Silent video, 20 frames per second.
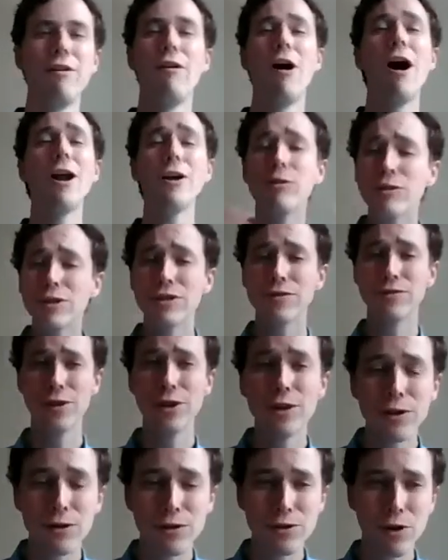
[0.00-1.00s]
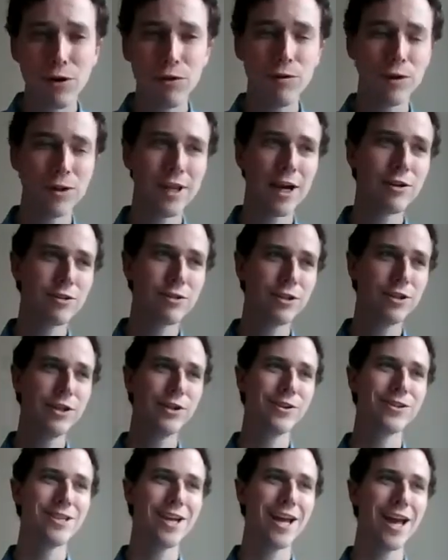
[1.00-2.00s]
hundreds of years, over 1,000
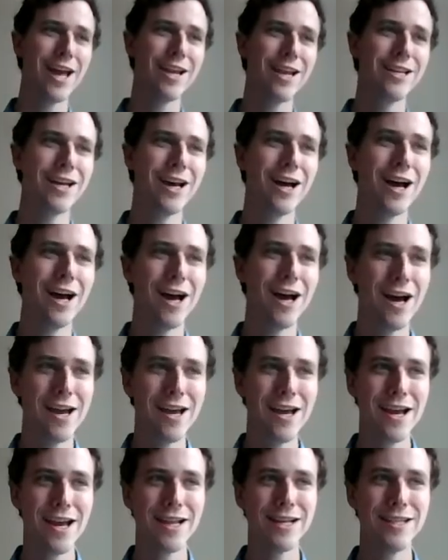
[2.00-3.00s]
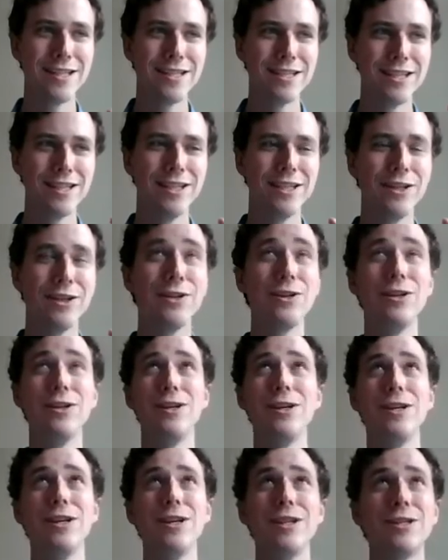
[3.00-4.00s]
years, and
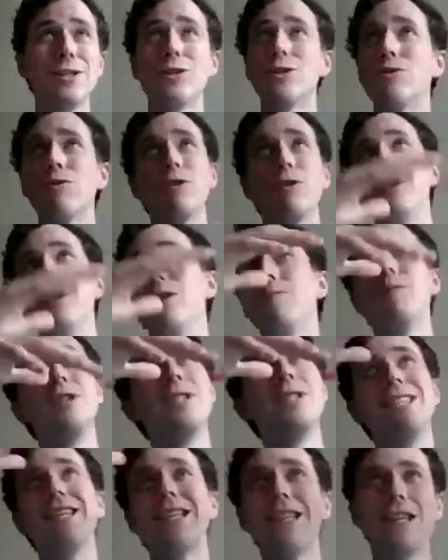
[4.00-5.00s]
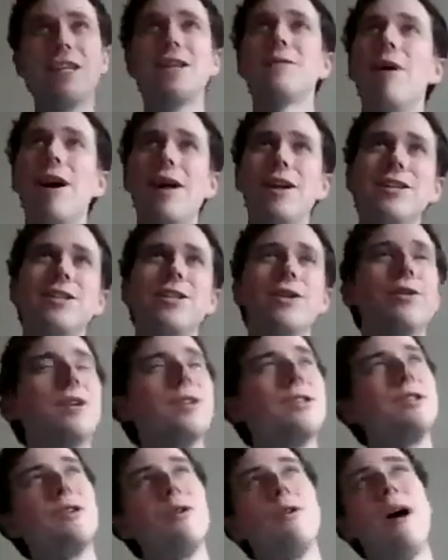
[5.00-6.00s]
it's extraordinary. The ceiling of the monastery
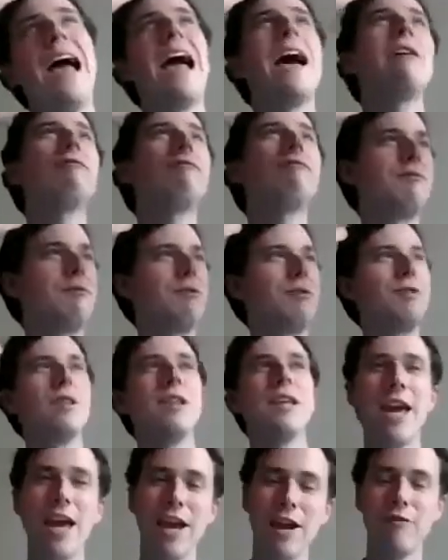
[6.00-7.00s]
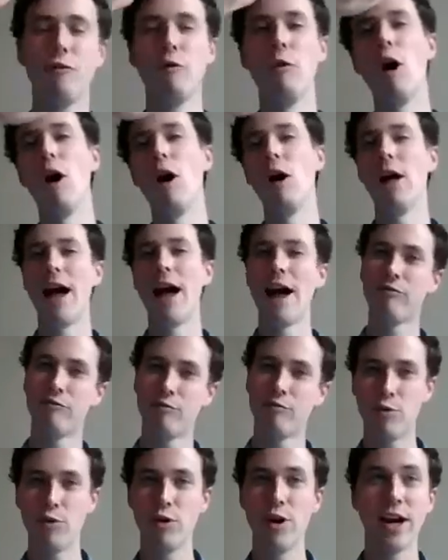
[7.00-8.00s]
is half cave wall, half
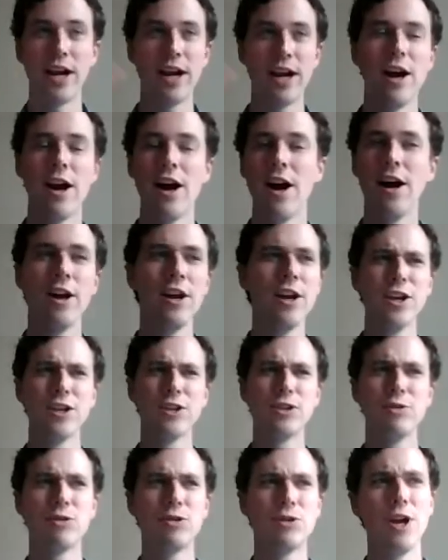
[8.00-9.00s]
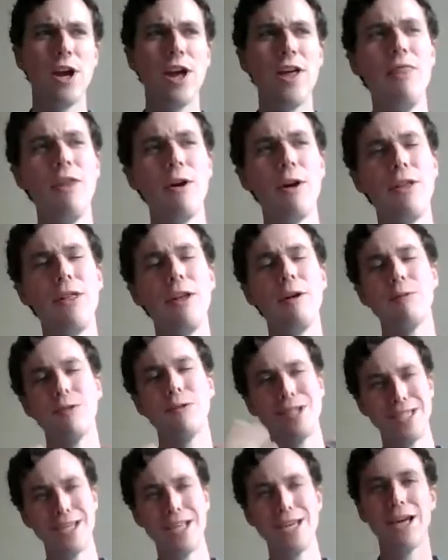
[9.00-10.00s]
brick. So it's and they were
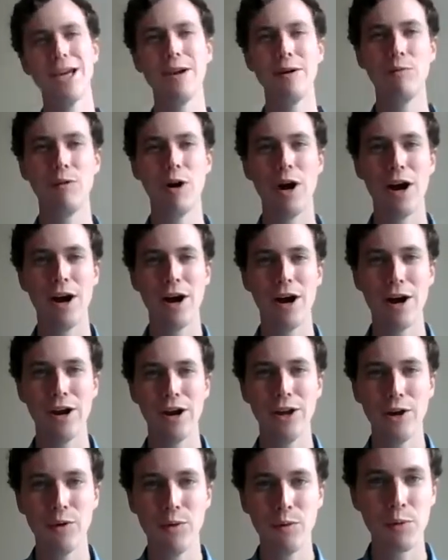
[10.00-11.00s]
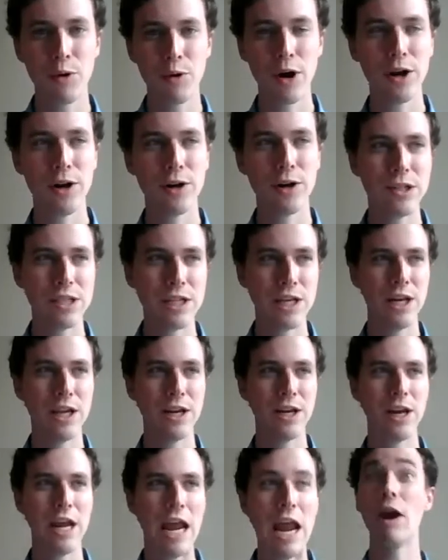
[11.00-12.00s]
singing prayers
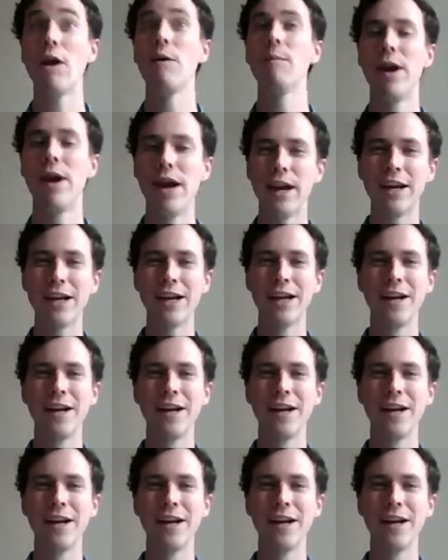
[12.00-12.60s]
in Aramaic,